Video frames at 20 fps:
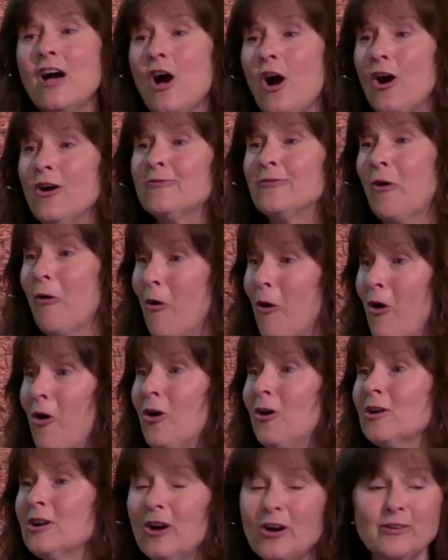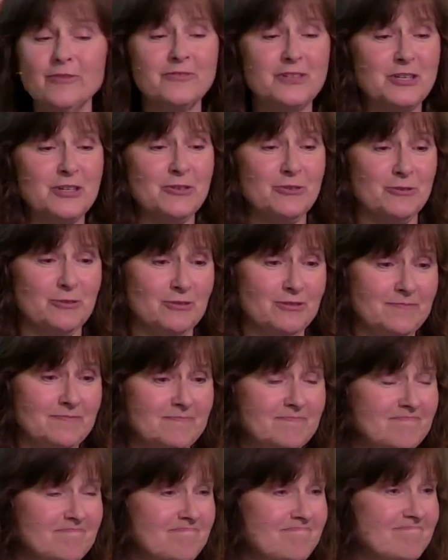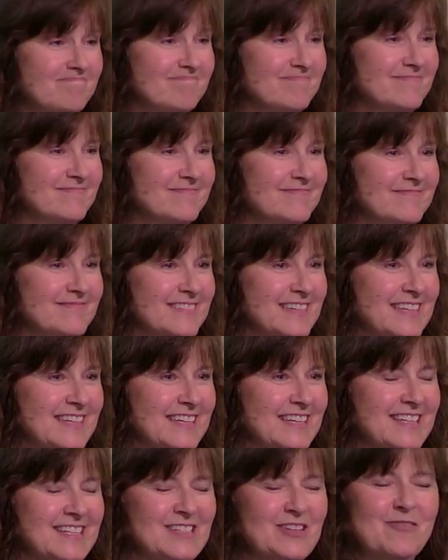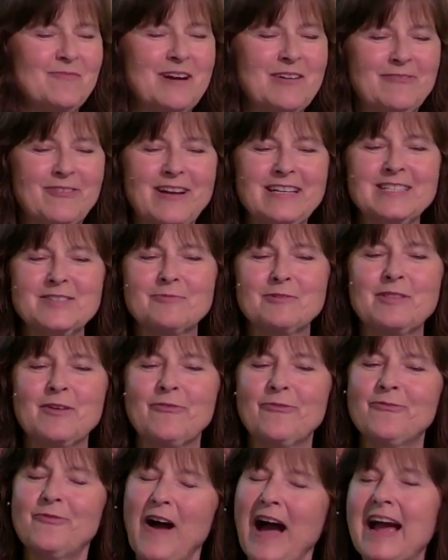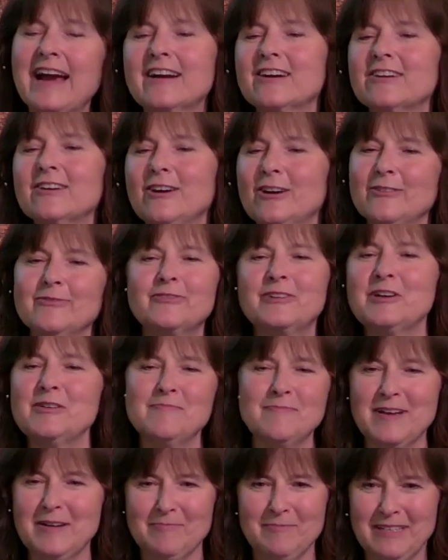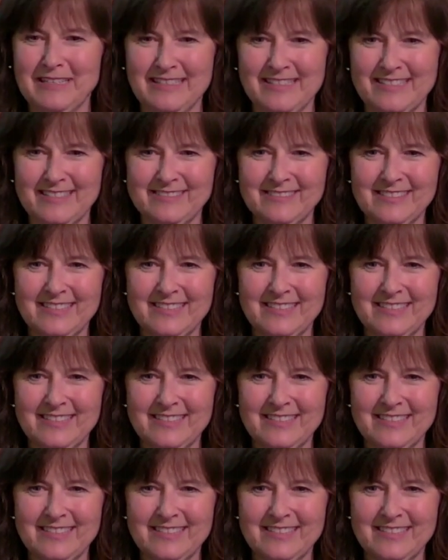of all of you. So, my friends, with the fire of commitment,